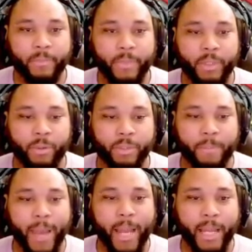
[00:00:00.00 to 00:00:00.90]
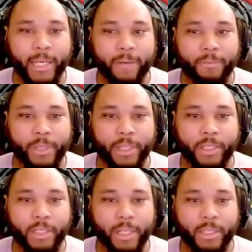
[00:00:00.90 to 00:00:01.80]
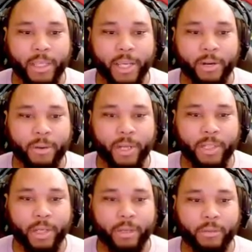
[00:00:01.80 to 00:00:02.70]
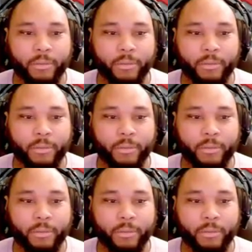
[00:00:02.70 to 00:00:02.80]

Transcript: So it was a bad idea for me to adjust the gear ratio.